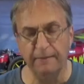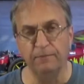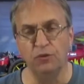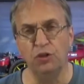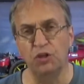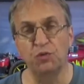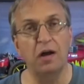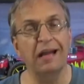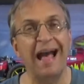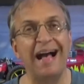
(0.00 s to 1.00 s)
The
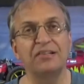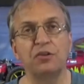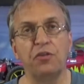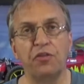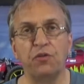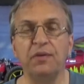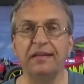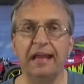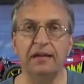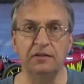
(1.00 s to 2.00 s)
truck has 3
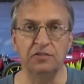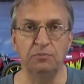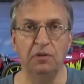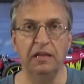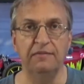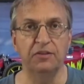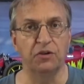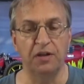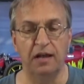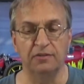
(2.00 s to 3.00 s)
gears, believe it or
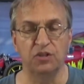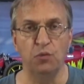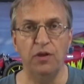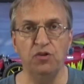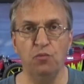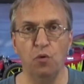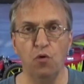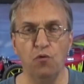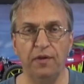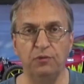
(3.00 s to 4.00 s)
not. So when you
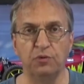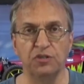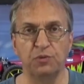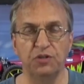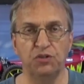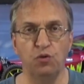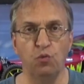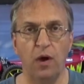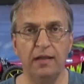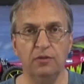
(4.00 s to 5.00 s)
move, it will switch to
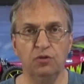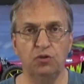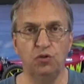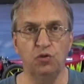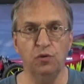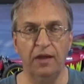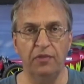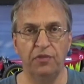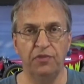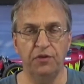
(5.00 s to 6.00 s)
1, 2,
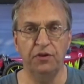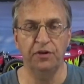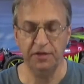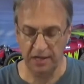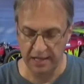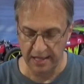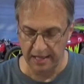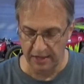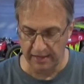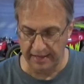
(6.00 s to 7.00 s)
and third
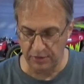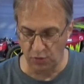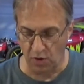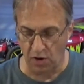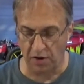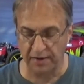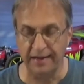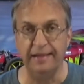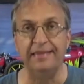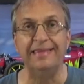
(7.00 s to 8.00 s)
in R,
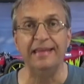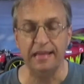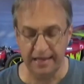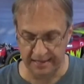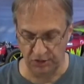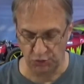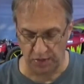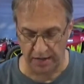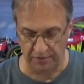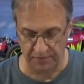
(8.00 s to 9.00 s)
in D, in
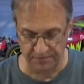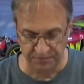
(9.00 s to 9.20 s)
drive.